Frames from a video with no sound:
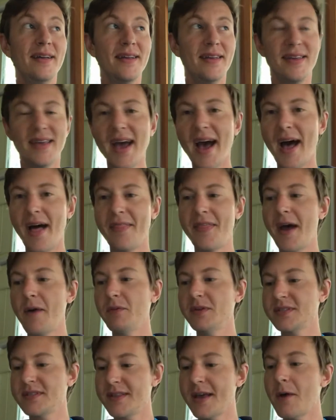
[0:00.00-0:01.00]
yeah, that
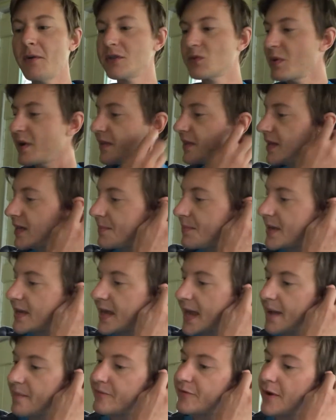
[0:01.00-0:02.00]
was where the EP
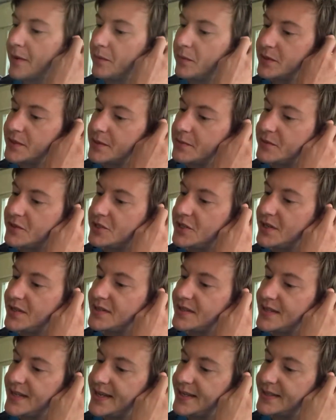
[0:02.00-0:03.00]
came from. It was
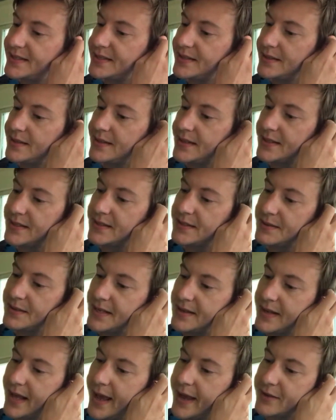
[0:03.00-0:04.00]
just this
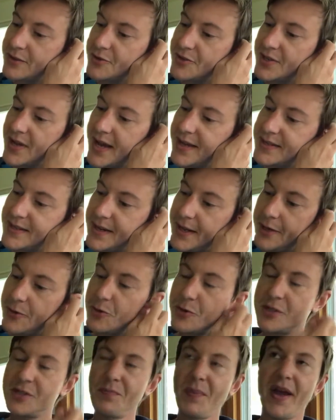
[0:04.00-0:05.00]
exercise in
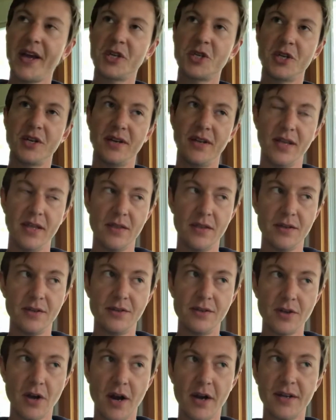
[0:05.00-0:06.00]
introspection in the
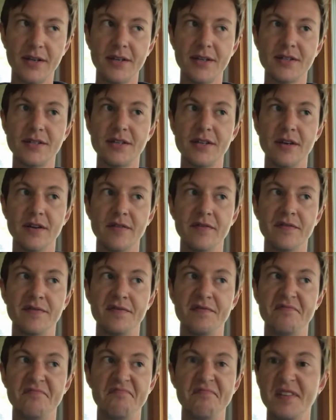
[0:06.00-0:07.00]
darkness of
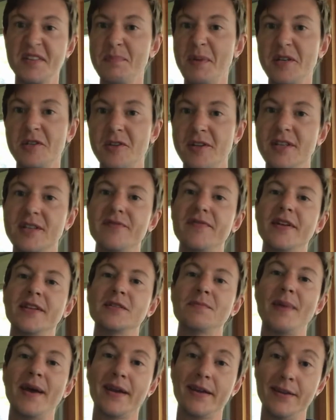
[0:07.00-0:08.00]
especially
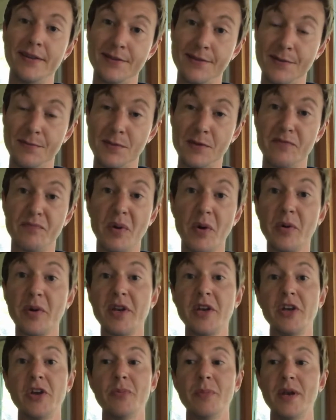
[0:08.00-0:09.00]
defense mechanisms of
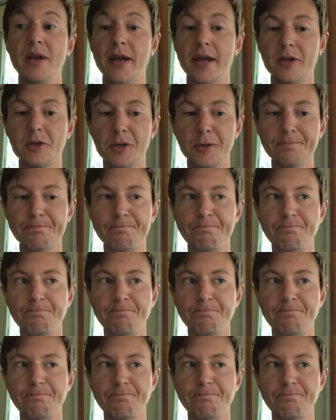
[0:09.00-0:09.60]
broken human nature.